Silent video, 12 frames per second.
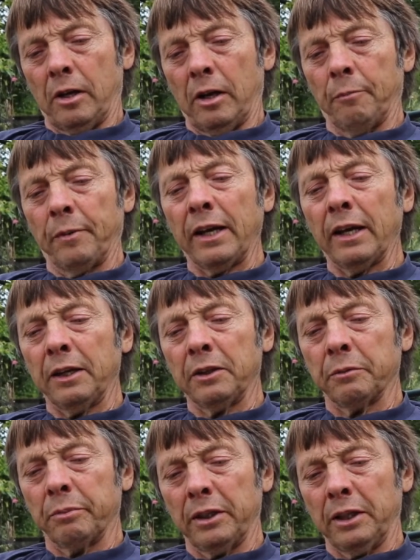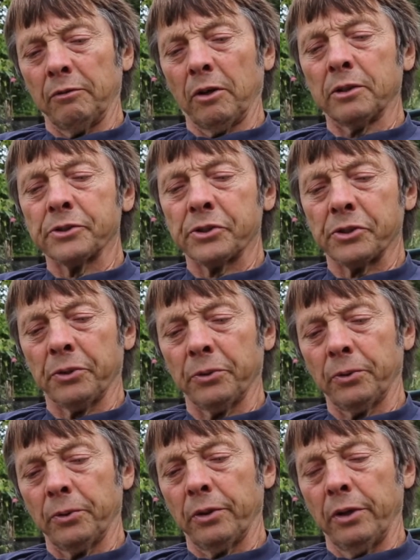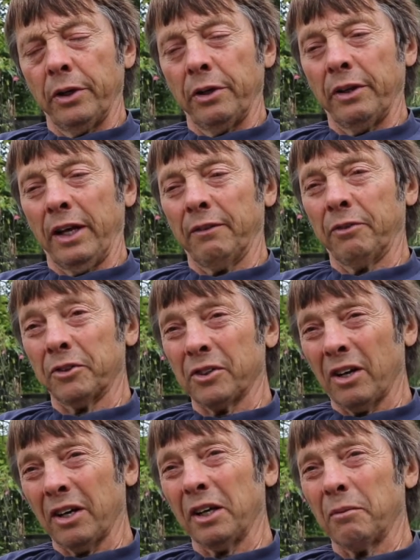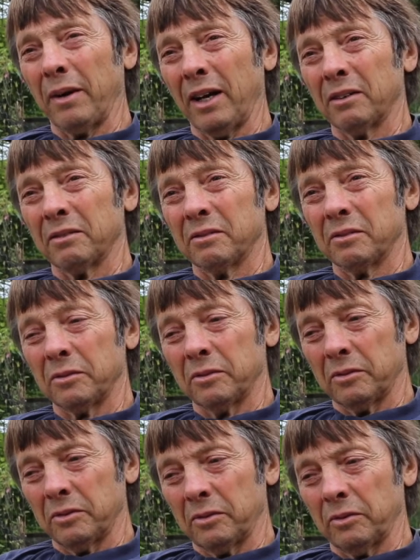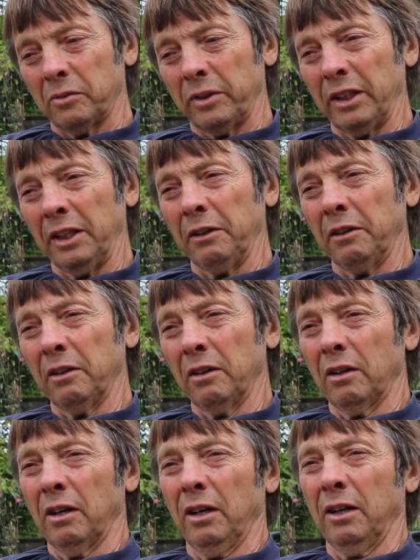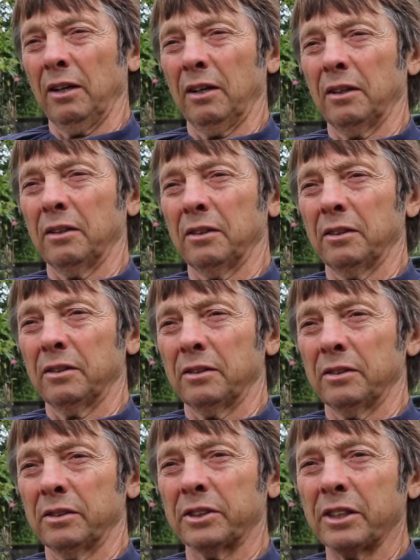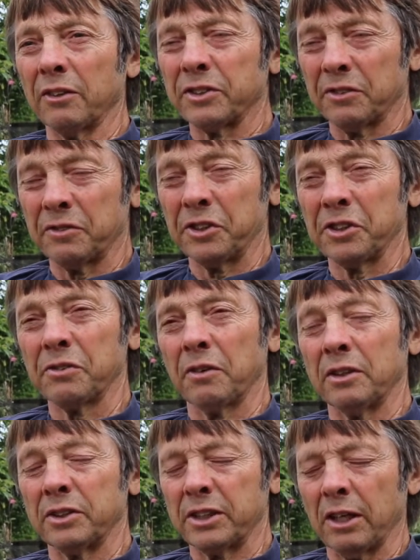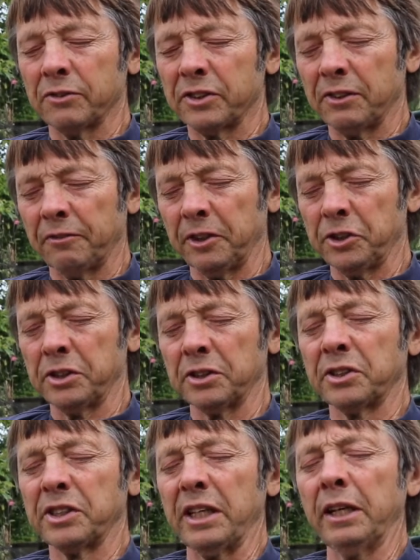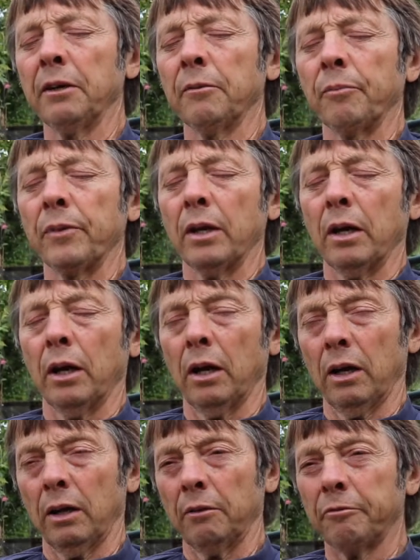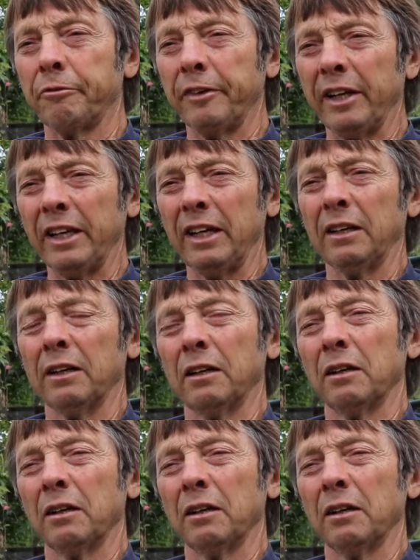beginning to believe also that if you're talking about really self-sufficiency and feeding